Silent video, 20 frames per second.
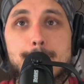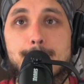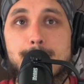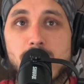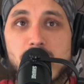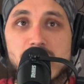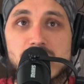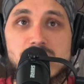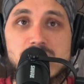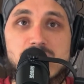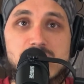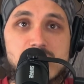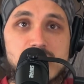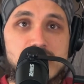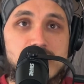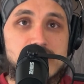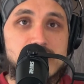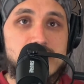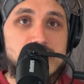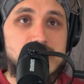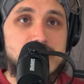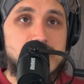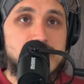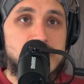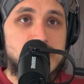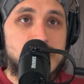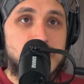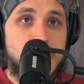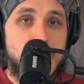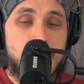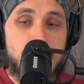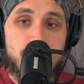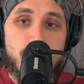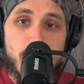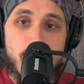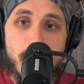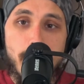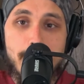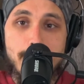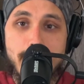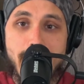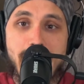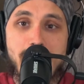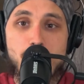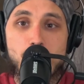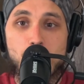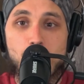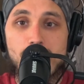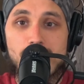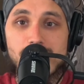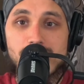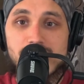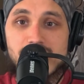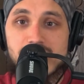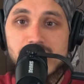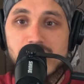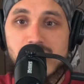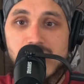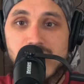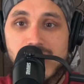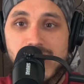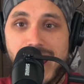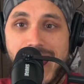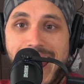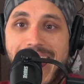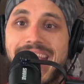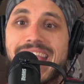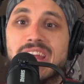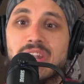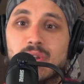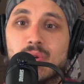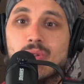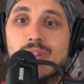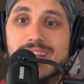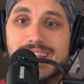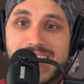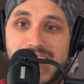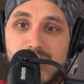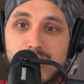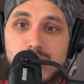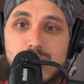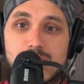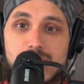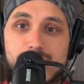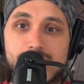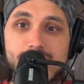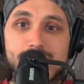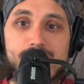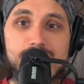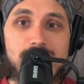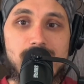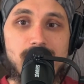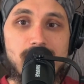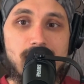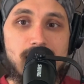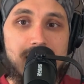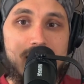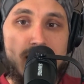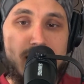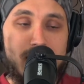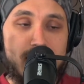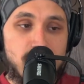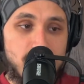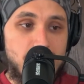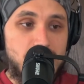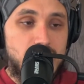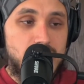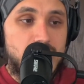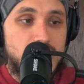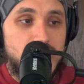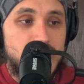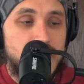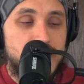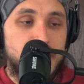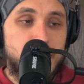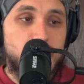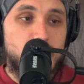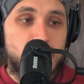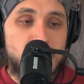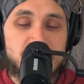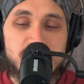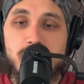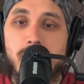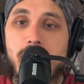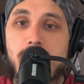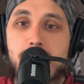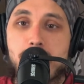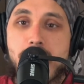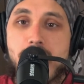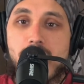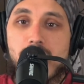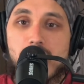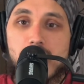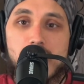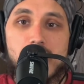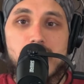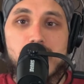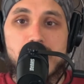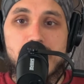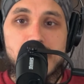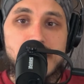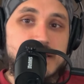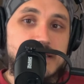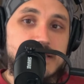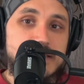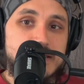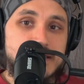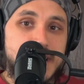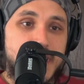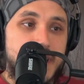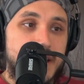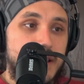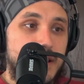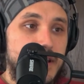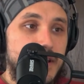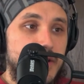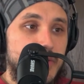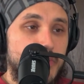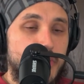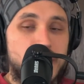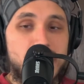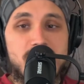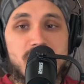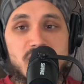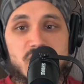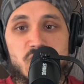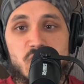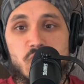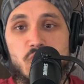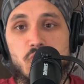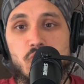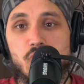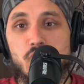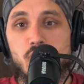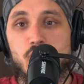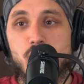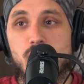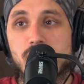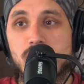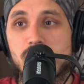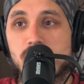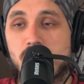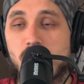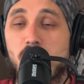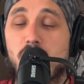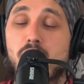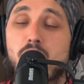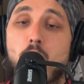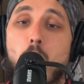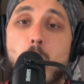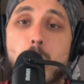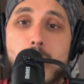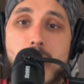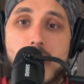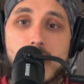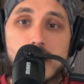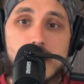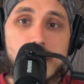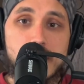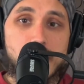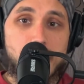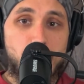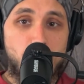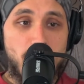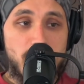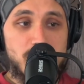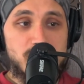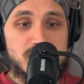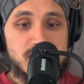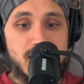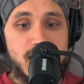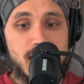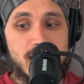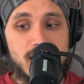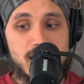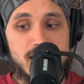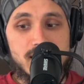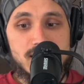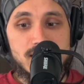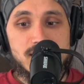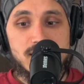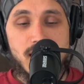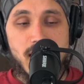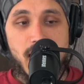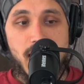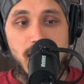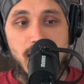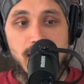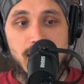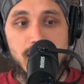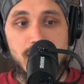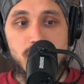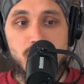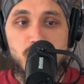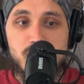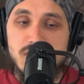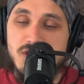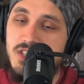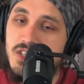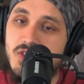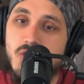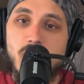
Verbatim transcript: But since I'm the main one handling everything, of course, my bad luck is sadly running into the overall bad luck of Rhinos and Aliens, and we're just